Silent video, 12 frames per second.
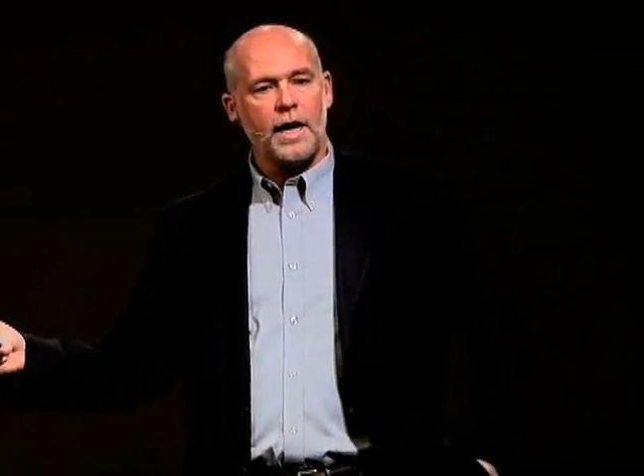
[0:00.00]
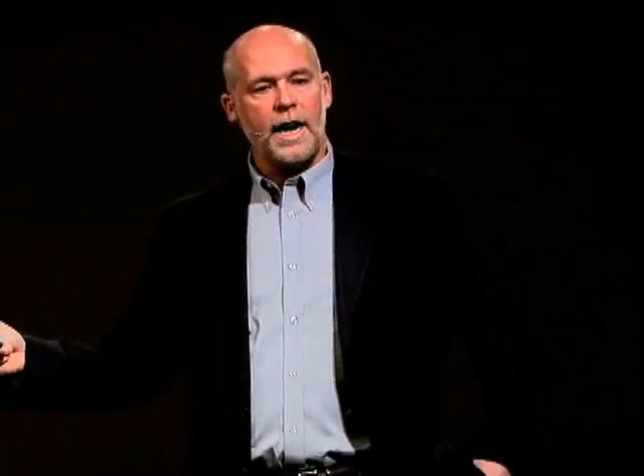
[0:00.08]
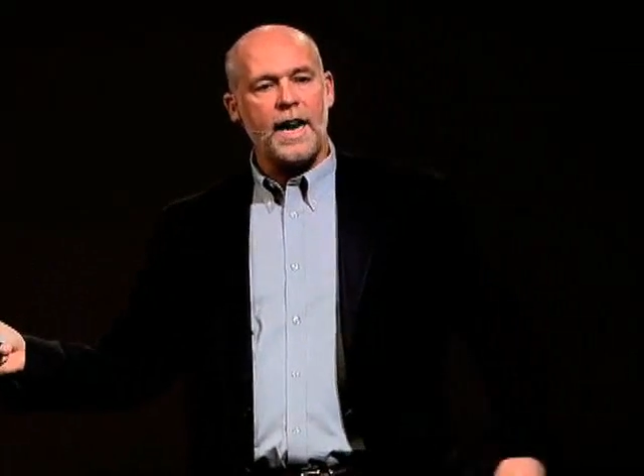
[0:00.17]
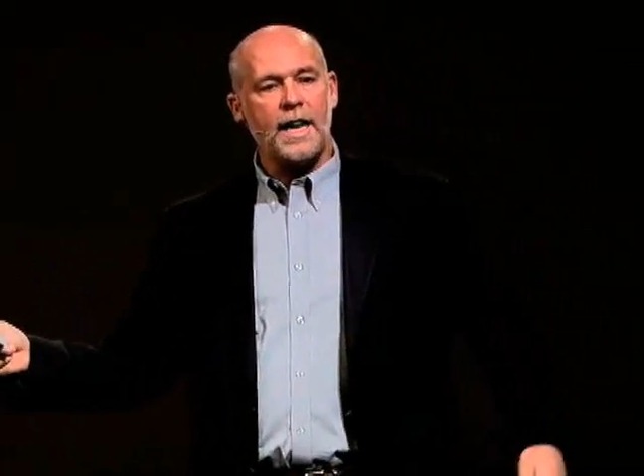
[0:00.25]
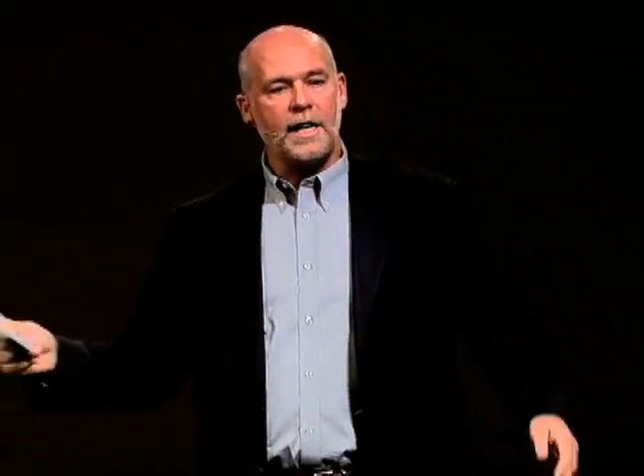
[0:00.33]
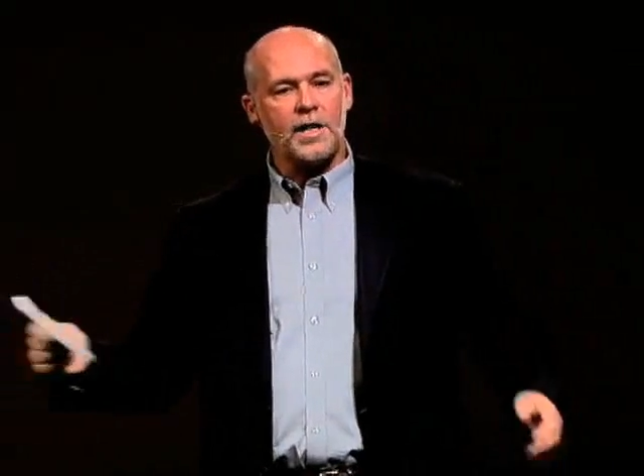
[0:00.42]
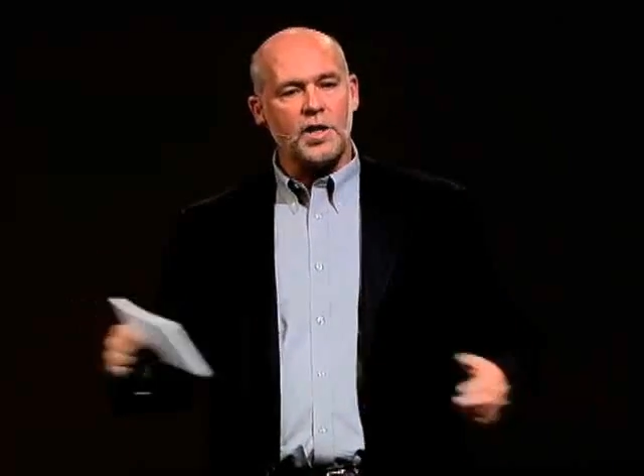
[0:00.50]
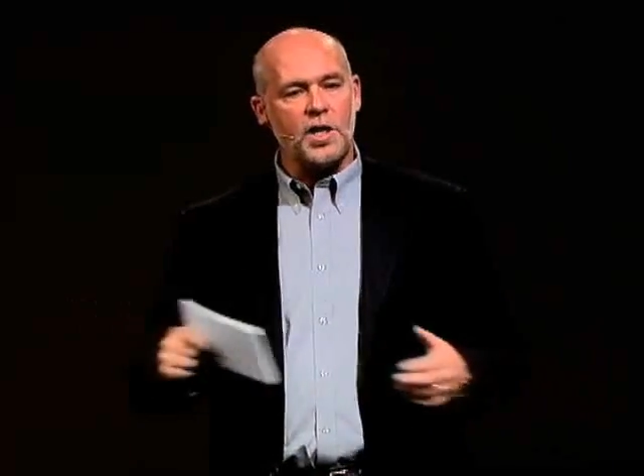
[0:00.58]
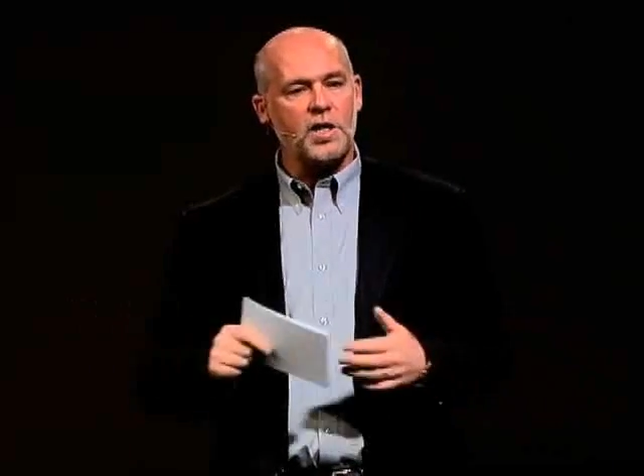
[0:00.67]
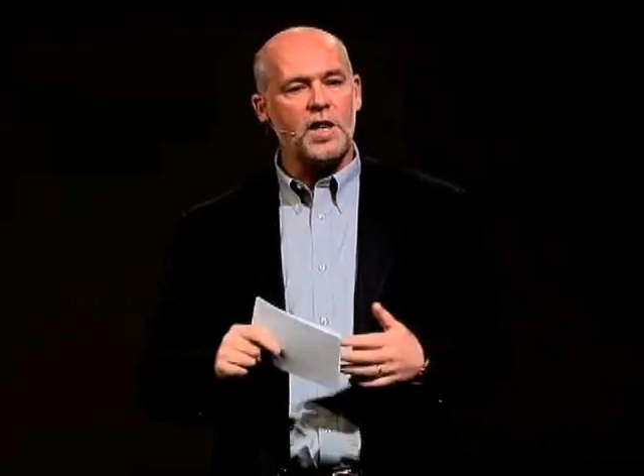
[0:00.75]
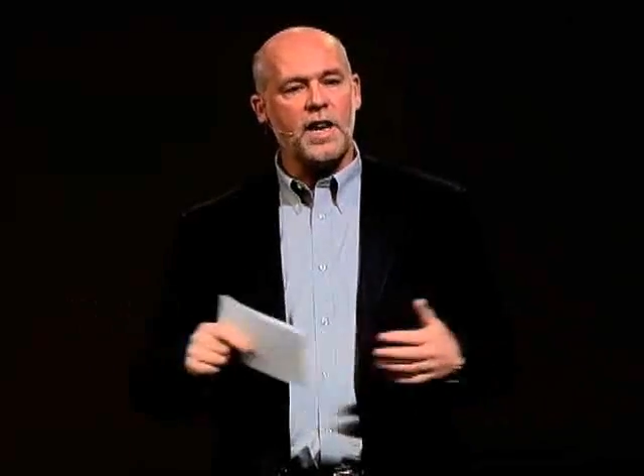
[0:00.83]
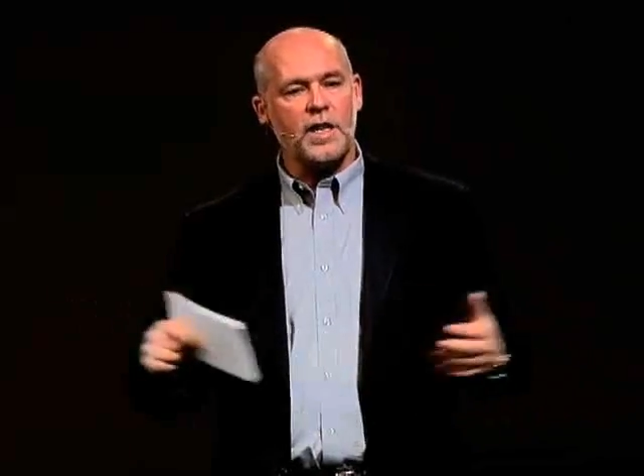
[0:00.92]
in a
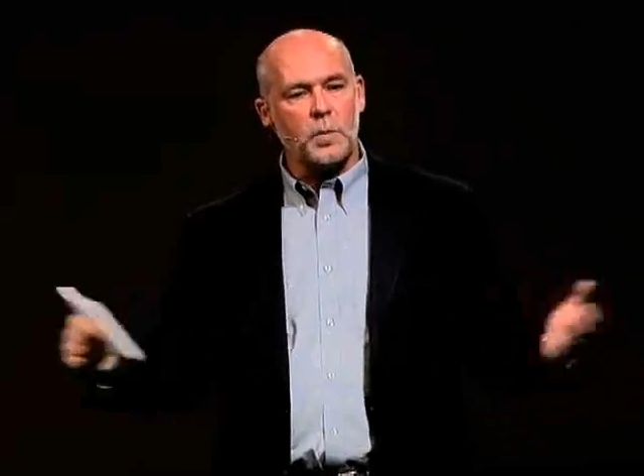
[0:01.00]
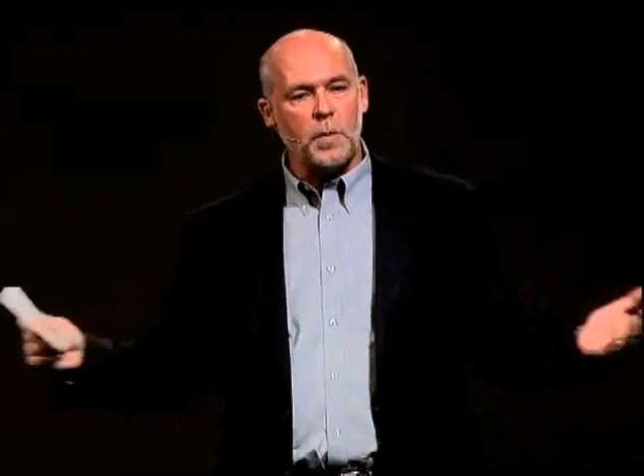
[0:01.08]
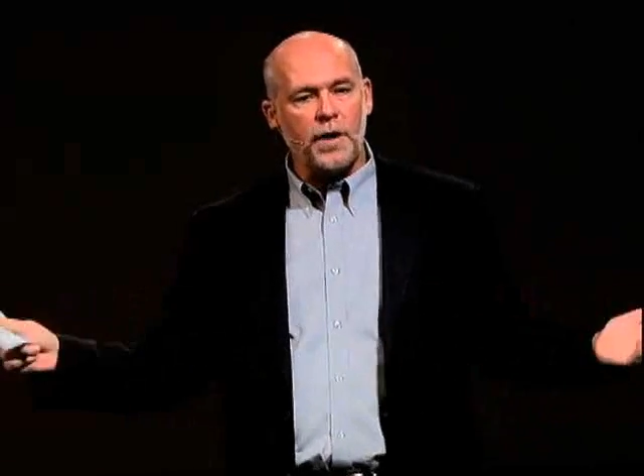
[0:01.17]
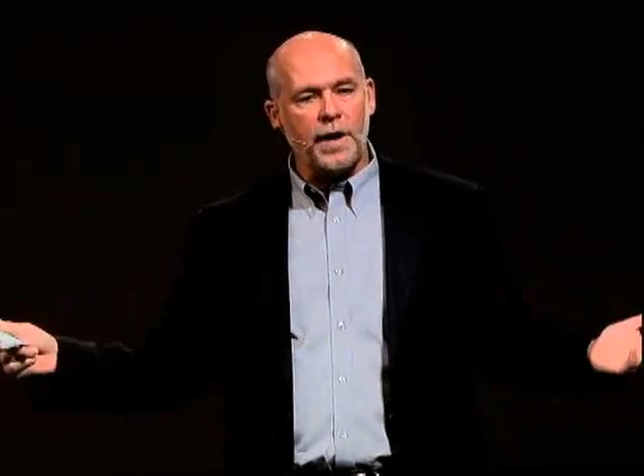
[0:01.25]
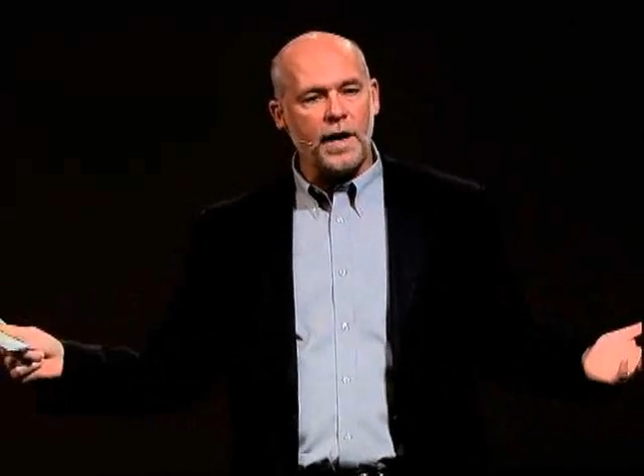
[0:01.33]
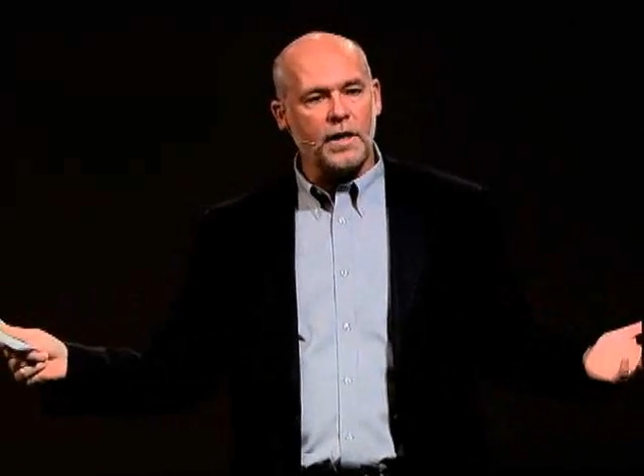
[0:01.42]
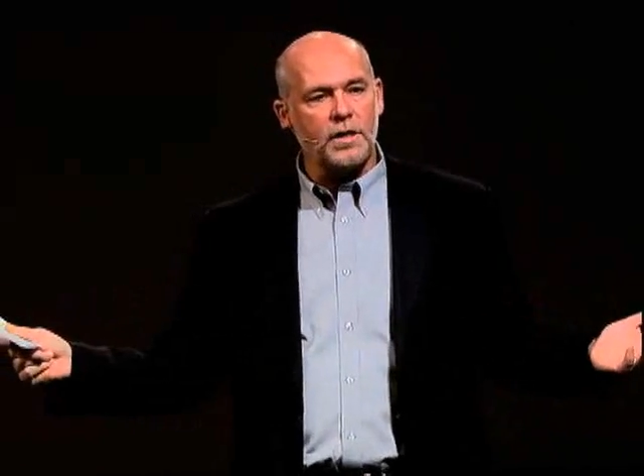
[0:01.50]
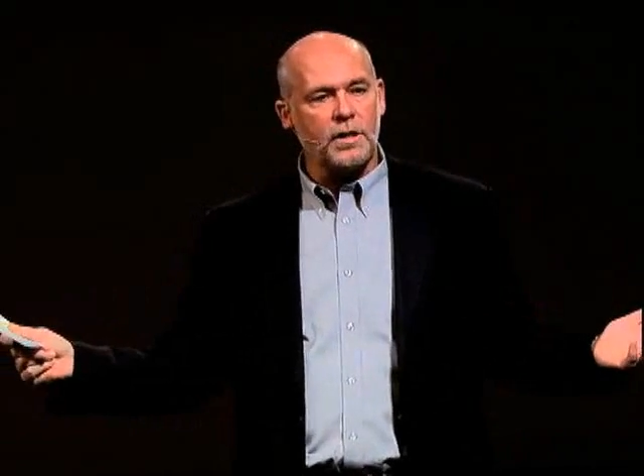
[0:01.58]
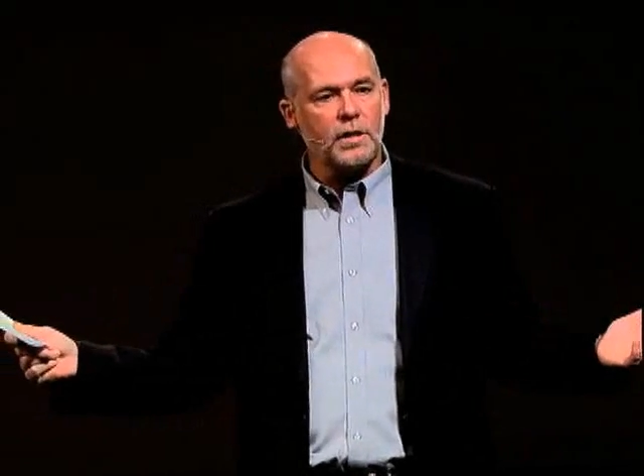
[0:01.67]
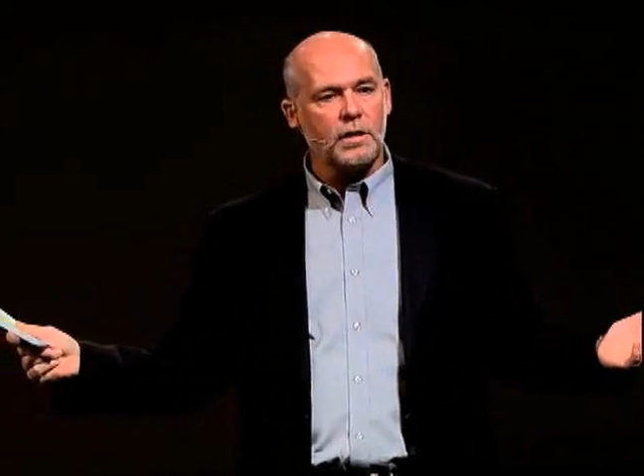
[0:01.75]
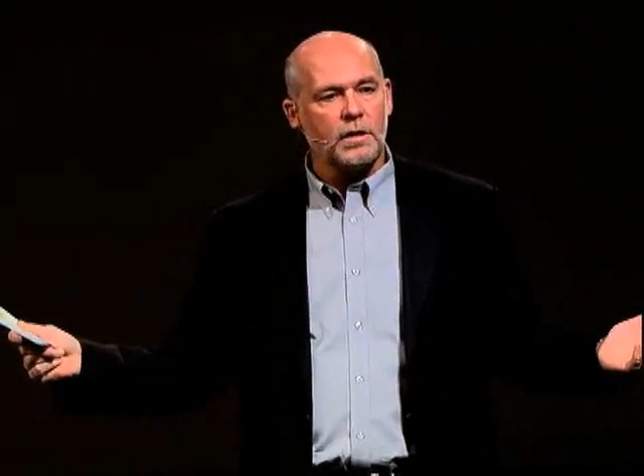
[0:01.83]
consistent experience,